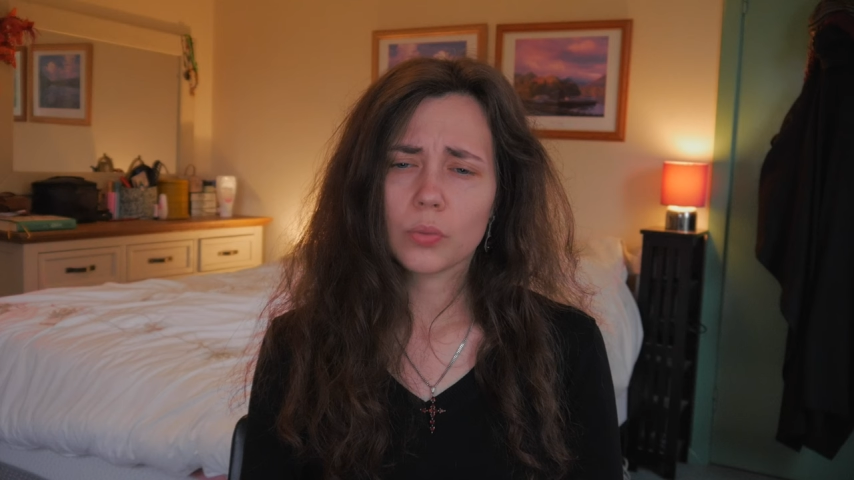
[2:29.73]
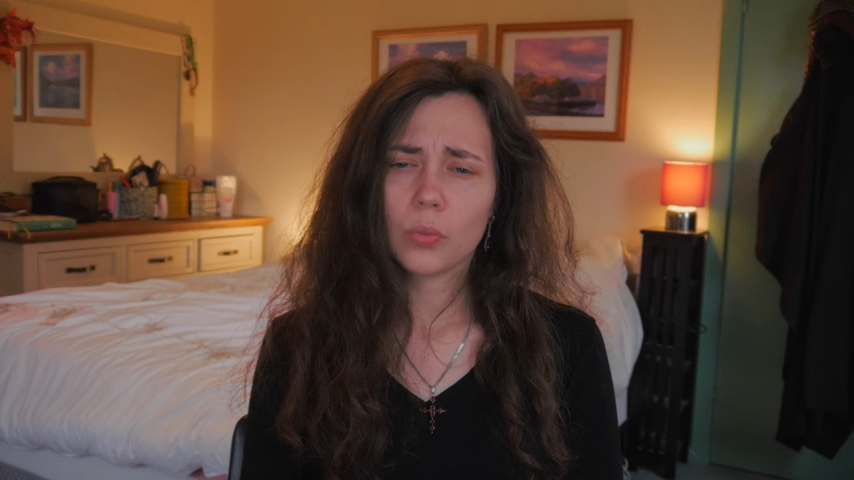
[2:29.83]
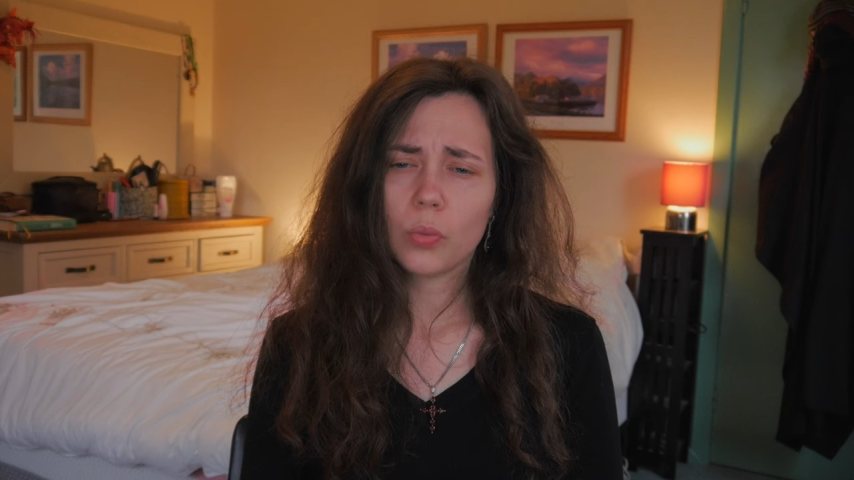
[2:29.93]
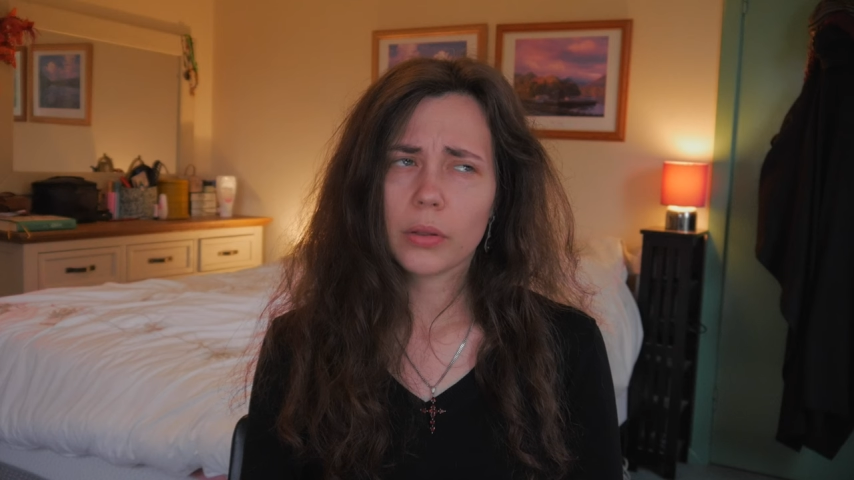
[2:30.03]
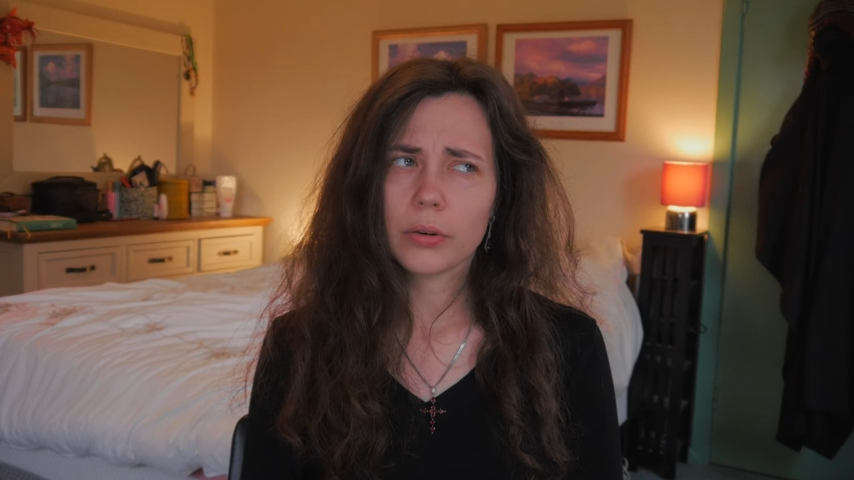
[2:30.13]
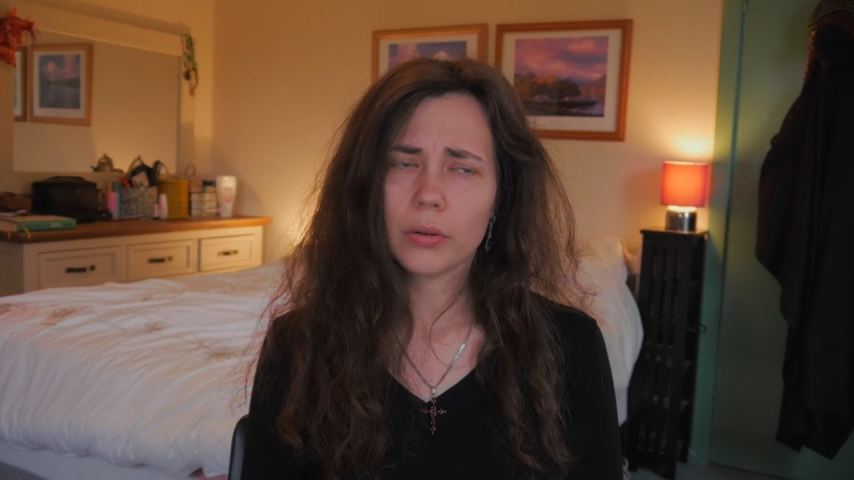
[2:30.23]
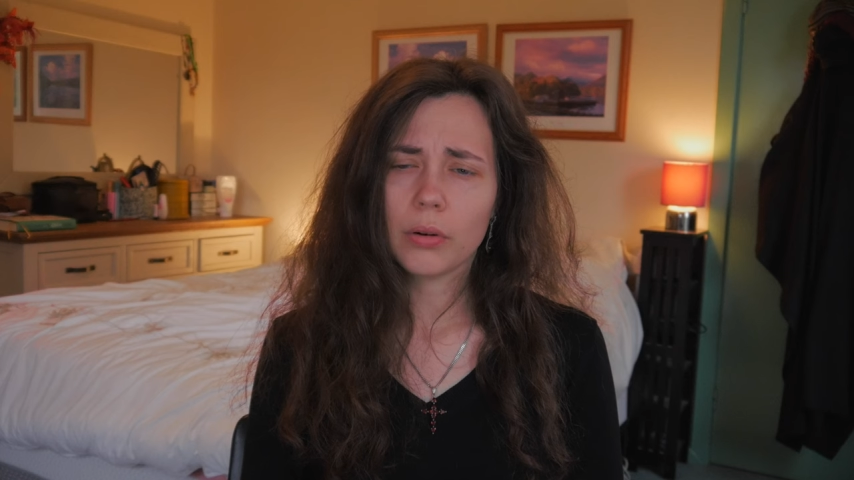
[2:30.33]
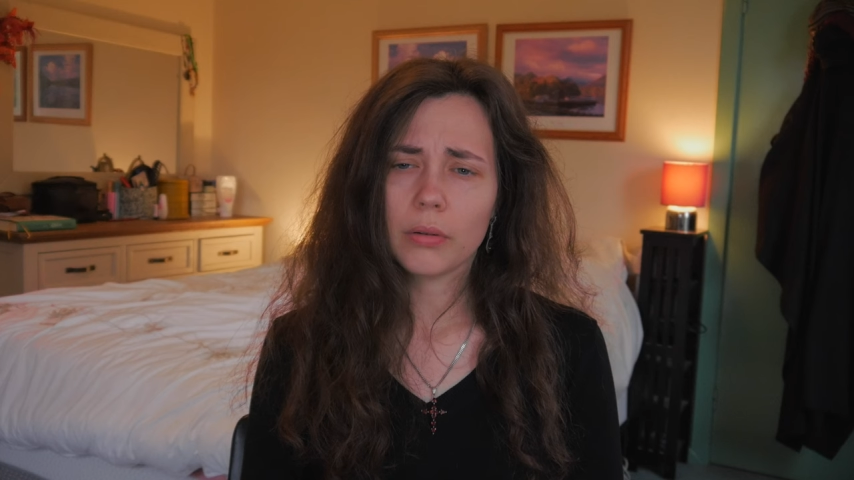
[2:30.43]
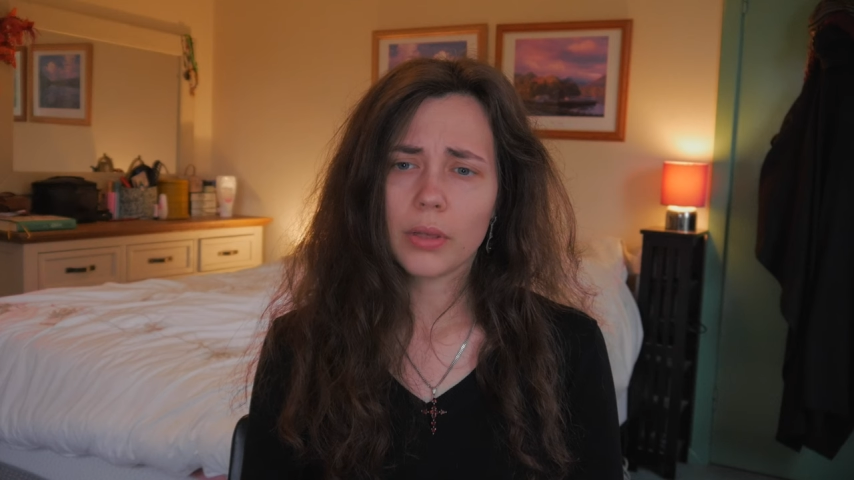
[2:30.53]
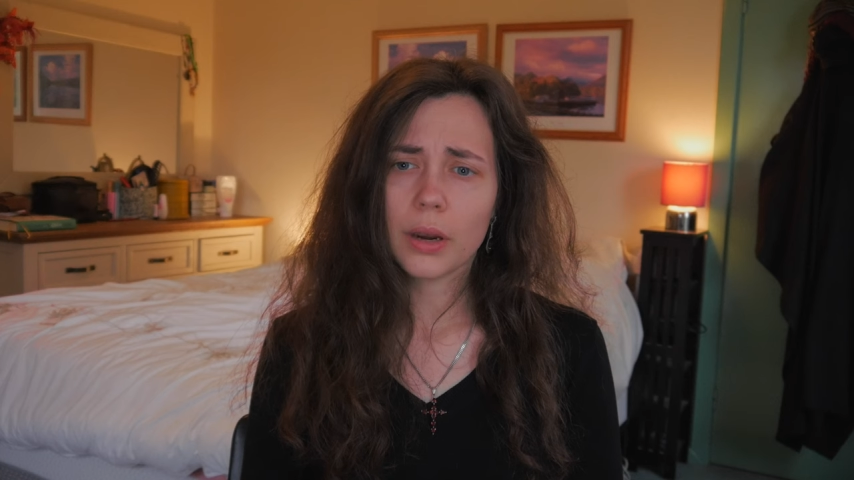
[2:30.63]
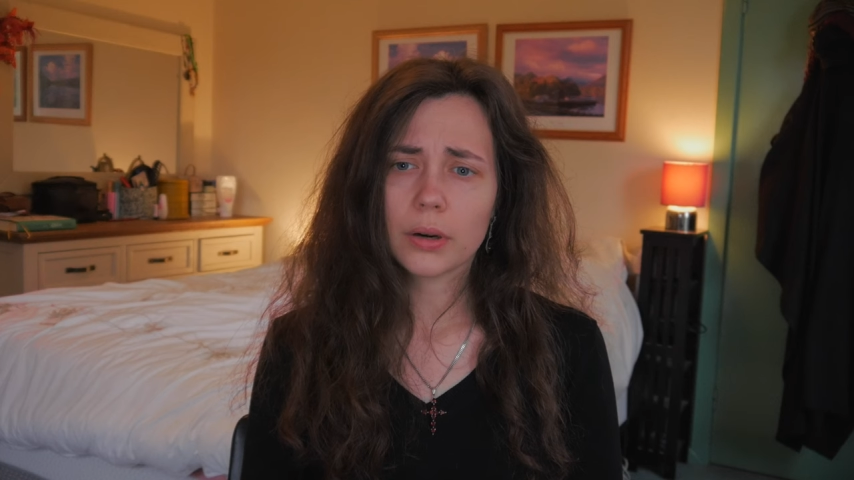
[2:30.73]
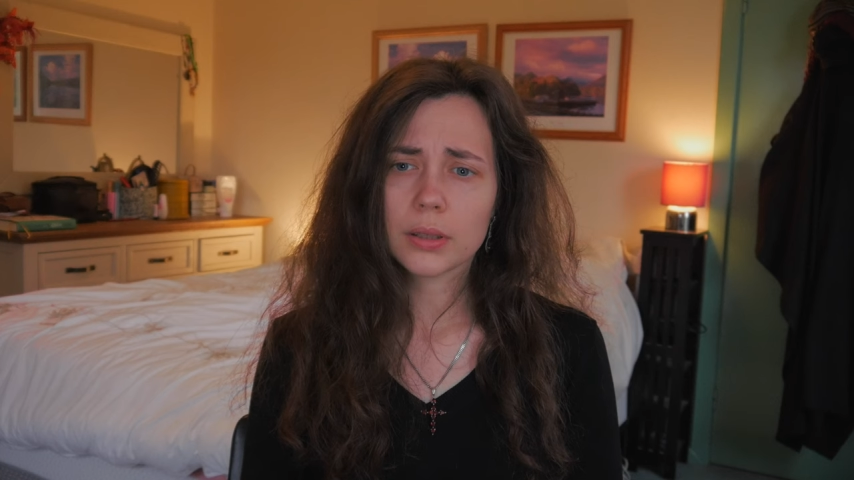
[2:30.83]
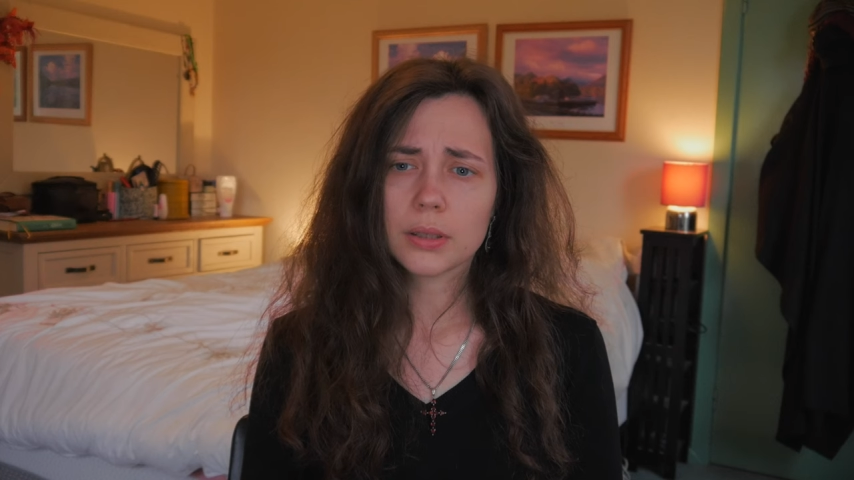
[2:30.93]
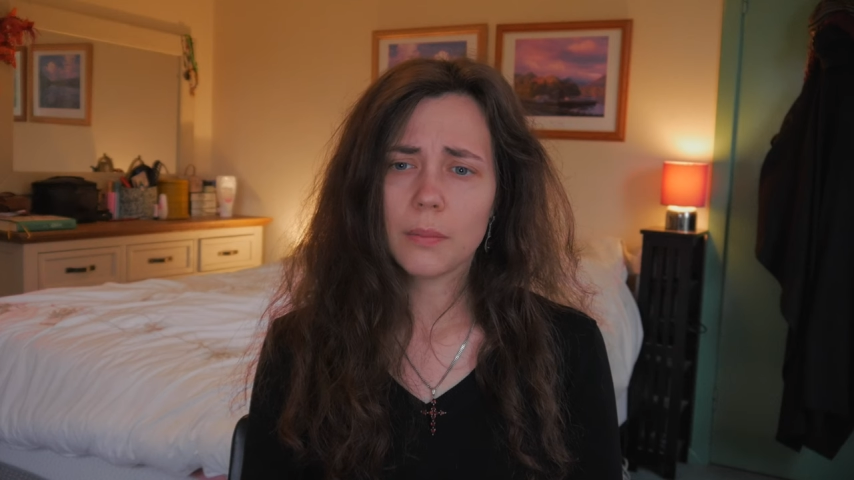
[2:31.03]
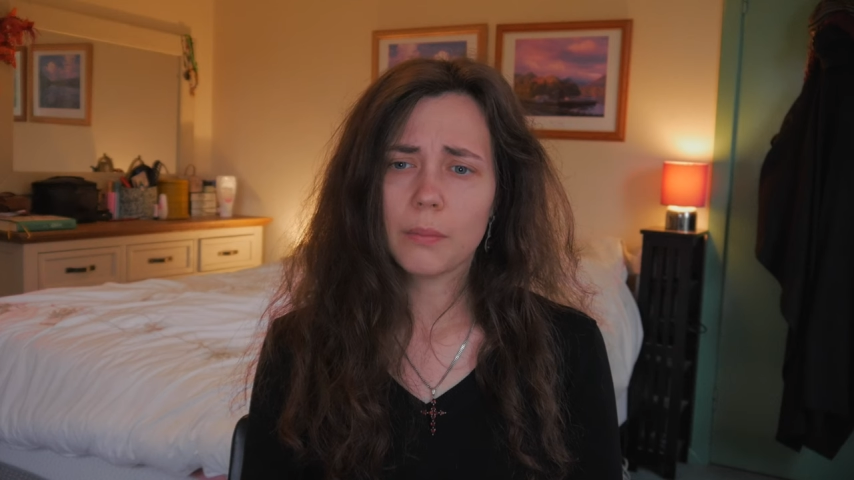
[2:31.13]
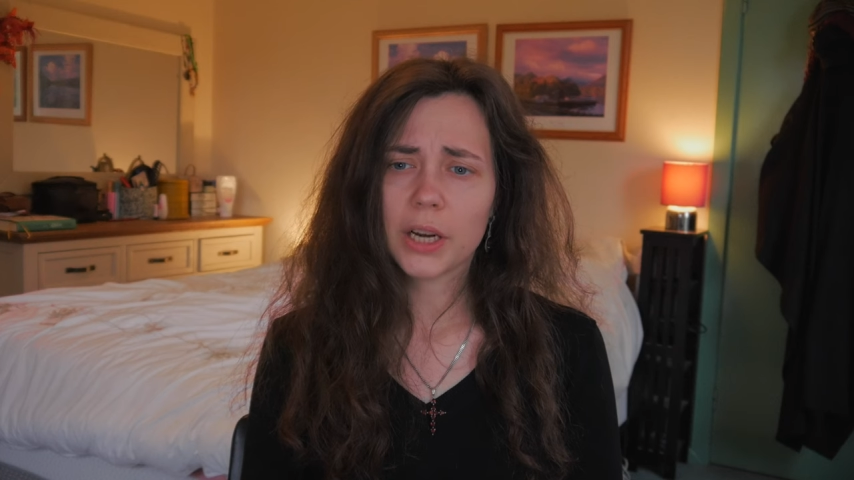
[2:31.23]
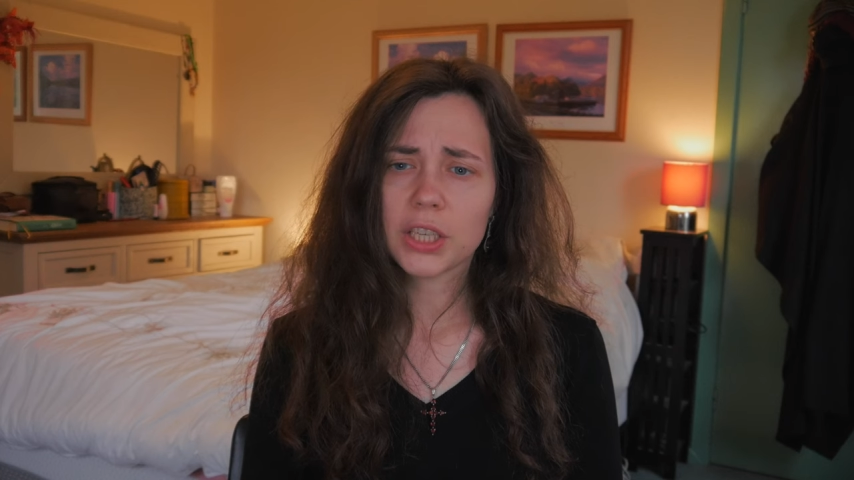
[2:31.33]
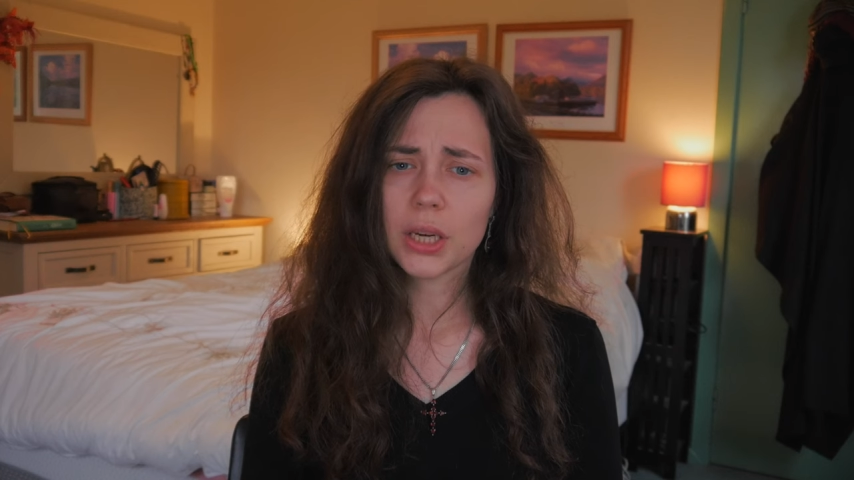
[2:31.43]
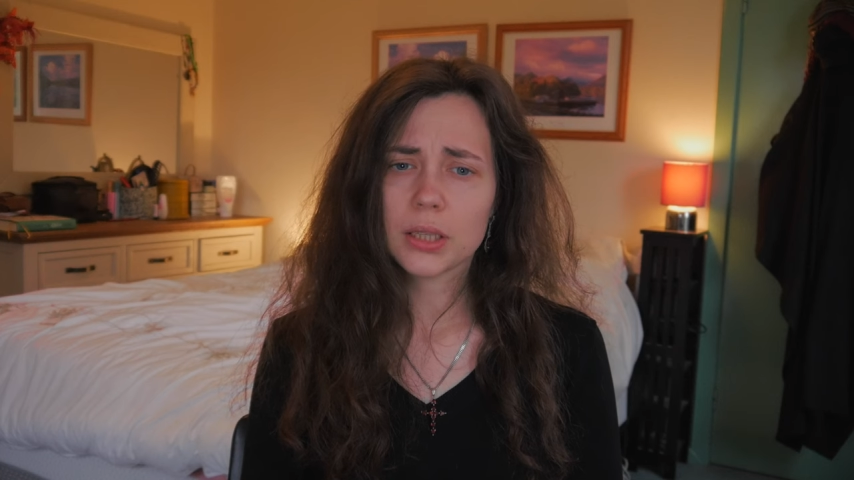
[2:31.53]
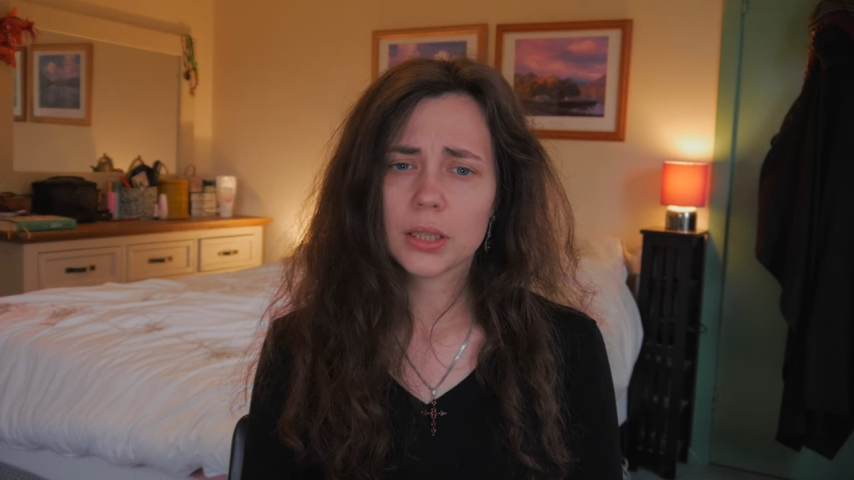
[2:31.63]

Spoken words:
whether or not there are some magics